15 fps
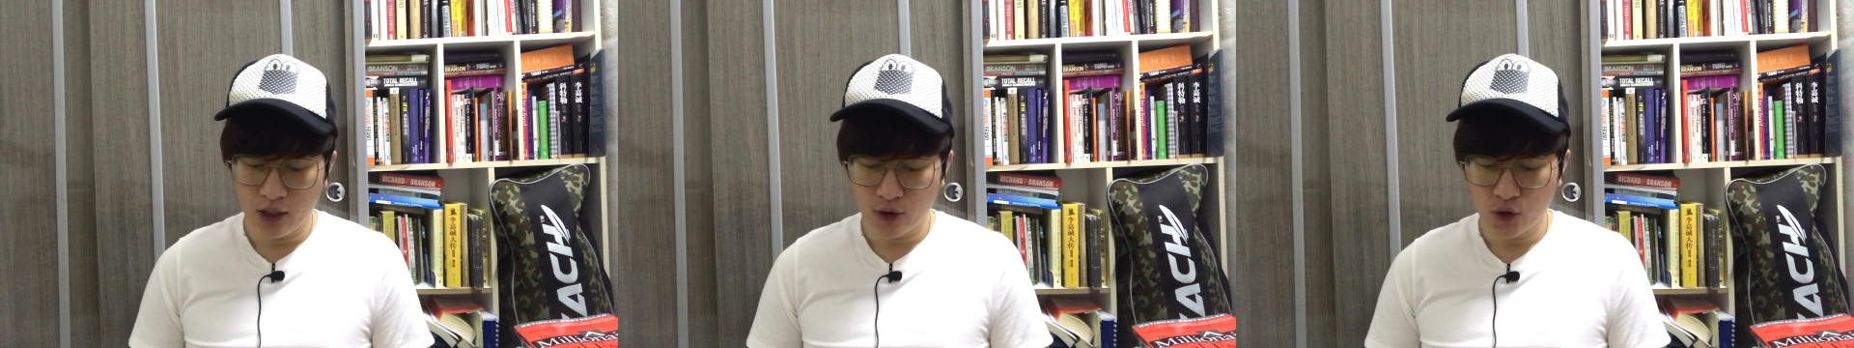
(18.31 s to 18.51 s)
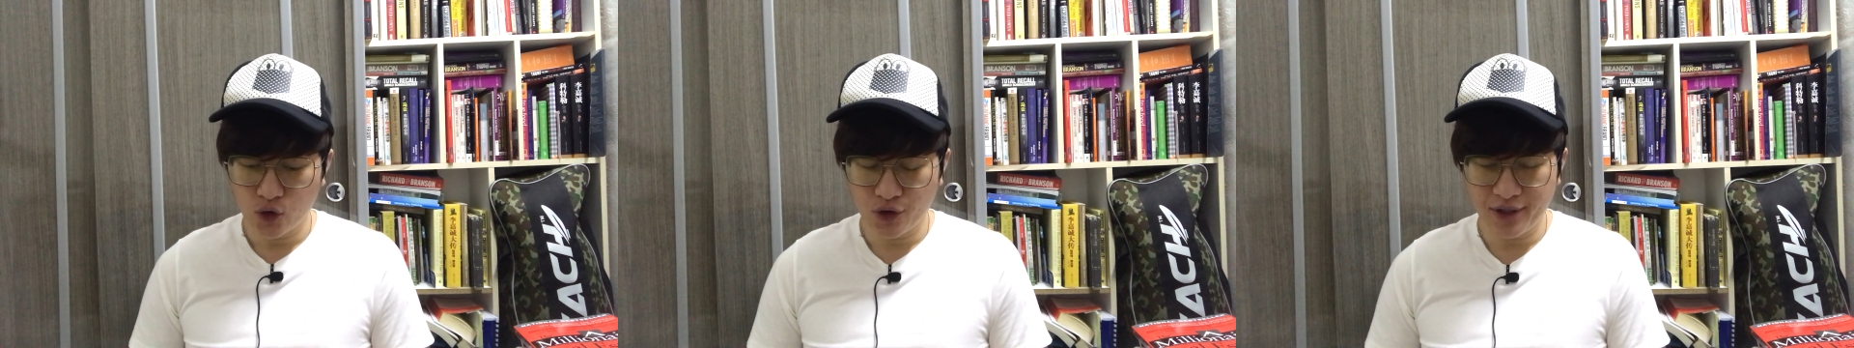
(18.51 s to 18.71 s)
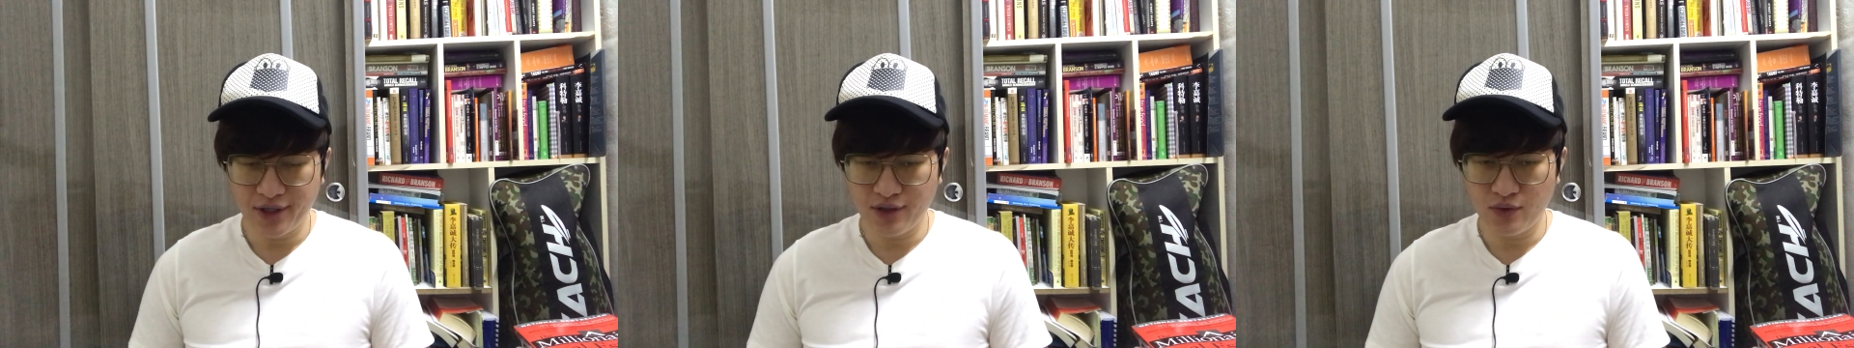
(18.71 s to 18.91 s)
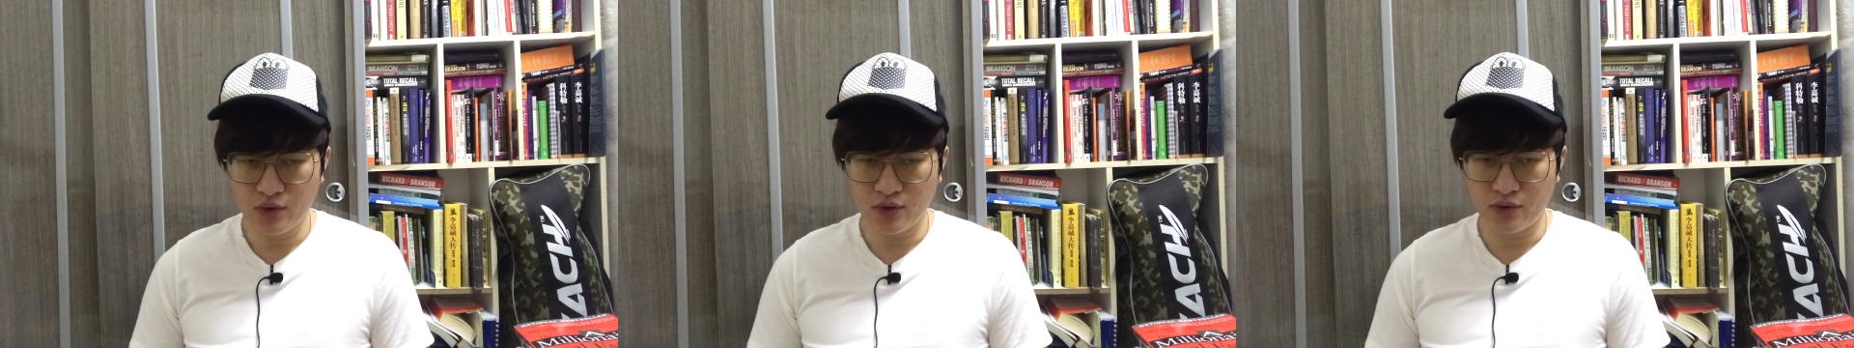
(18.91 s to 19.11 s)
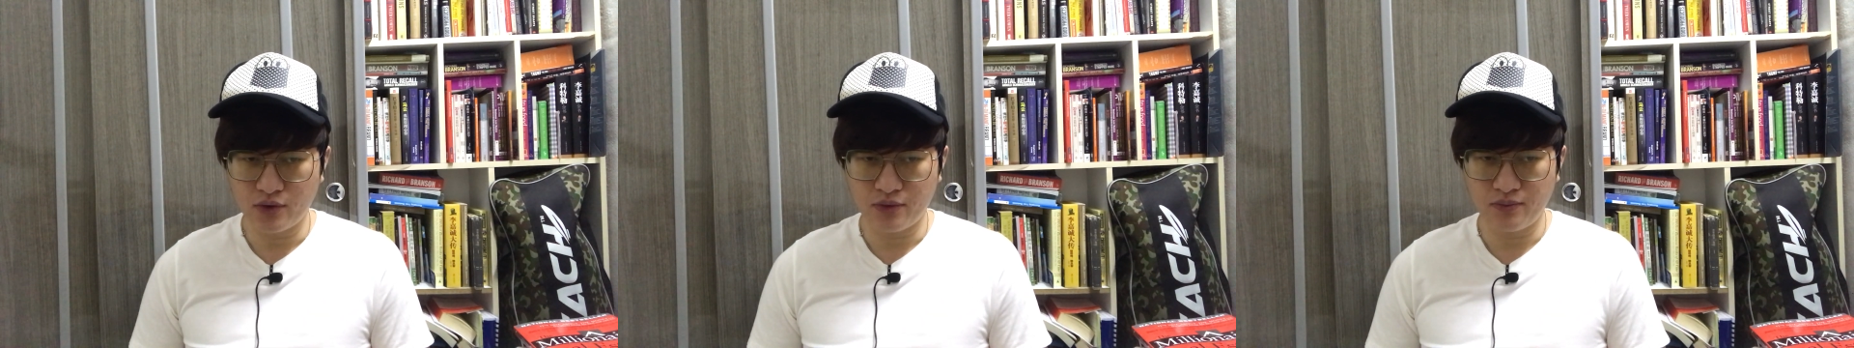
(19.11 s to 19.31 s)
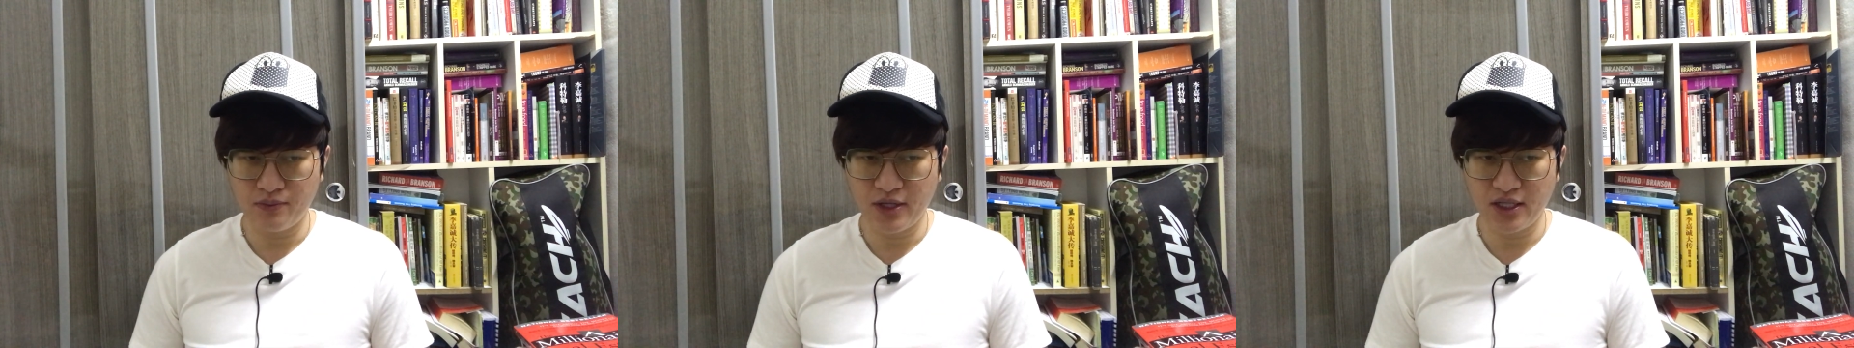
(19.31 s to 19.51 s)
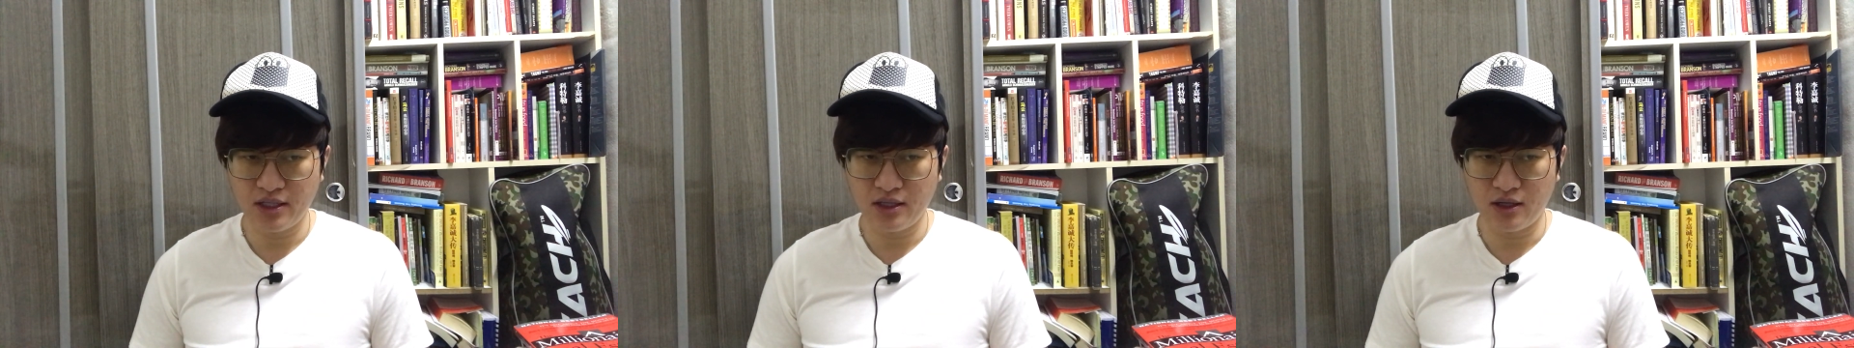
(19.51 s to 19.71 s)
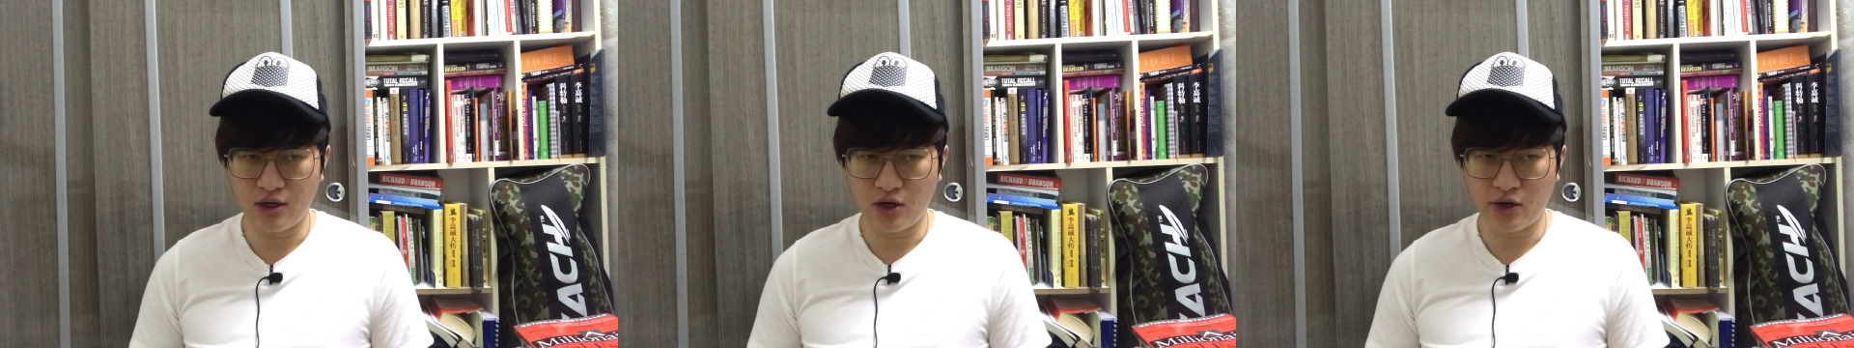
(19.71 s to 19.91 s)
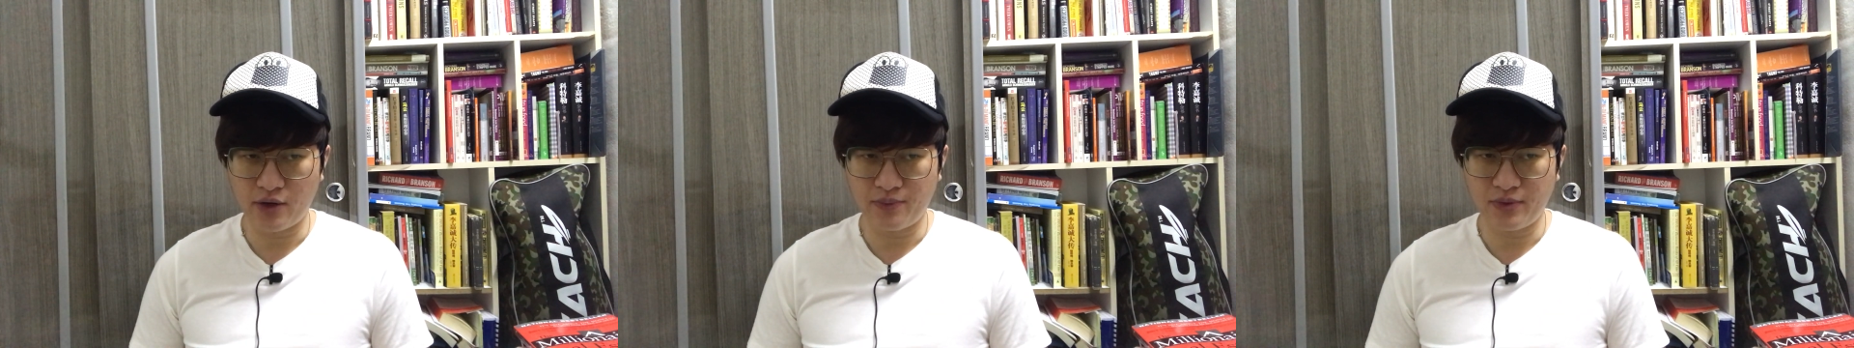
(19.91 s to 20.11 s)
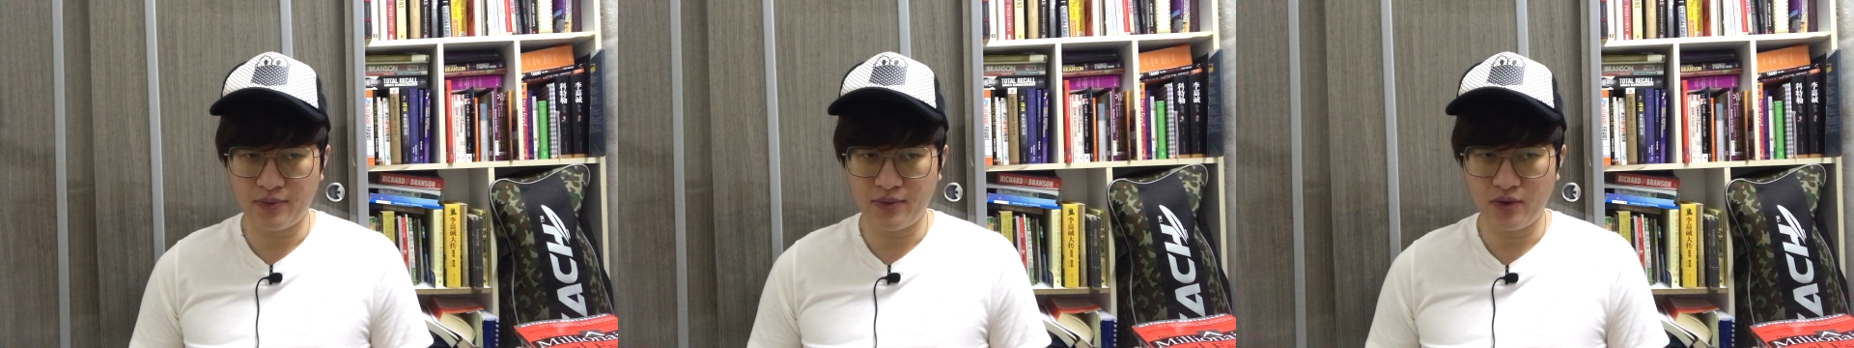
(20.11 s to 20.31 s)
surely you will meet a lot
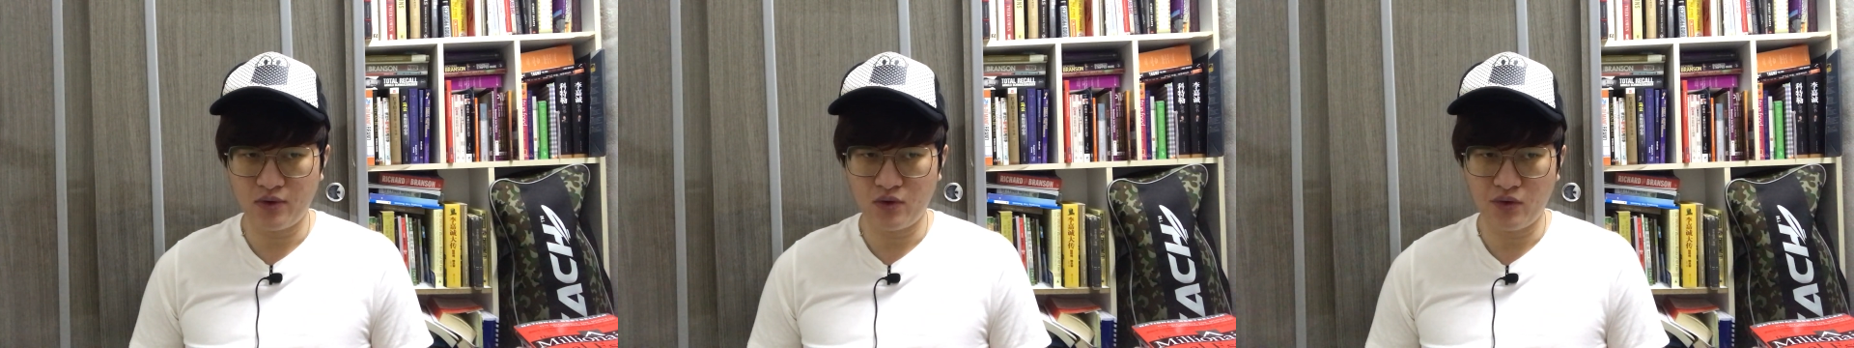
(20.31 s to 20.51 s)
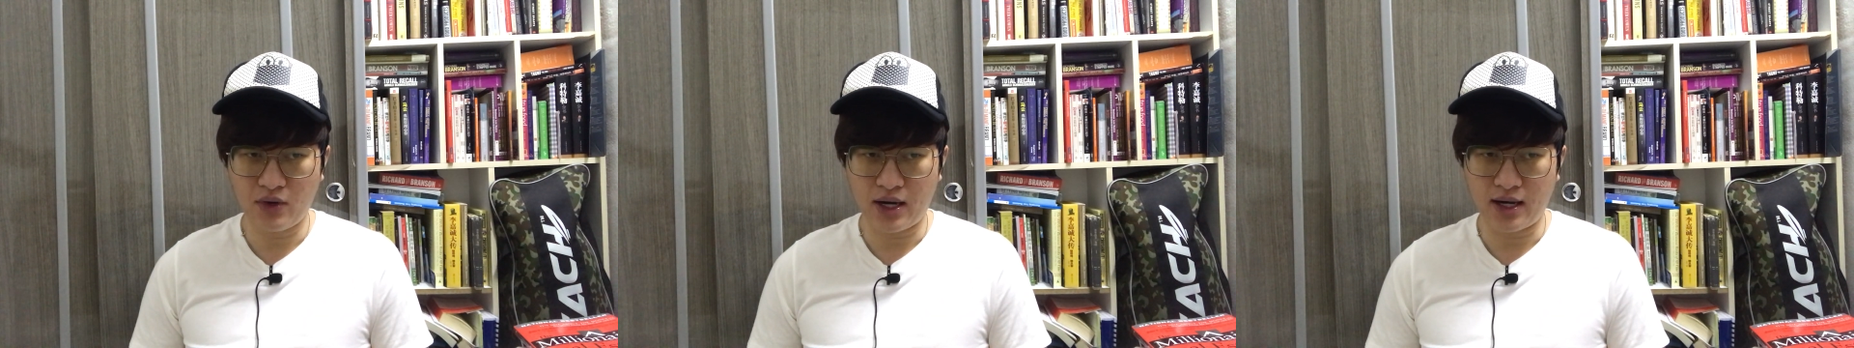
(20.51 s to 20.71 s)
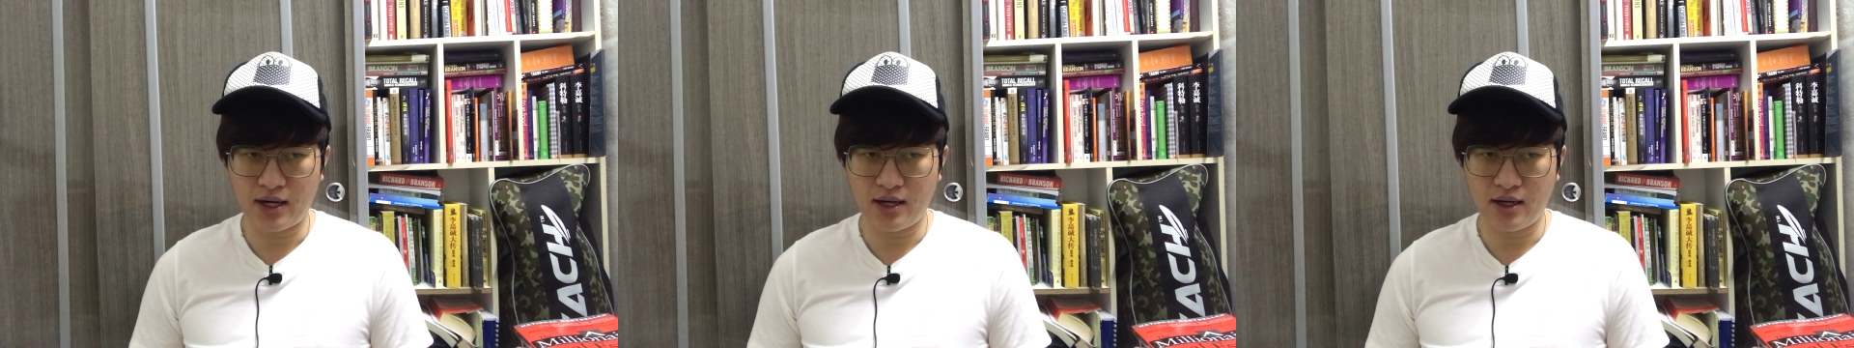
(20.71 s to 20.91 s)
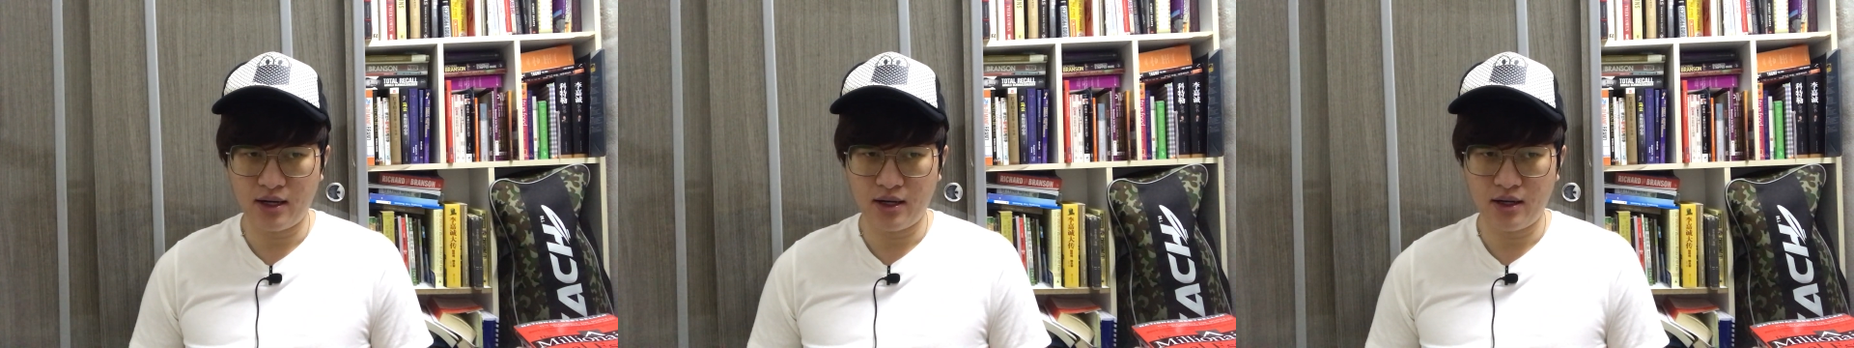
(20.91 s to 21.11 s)
of people who are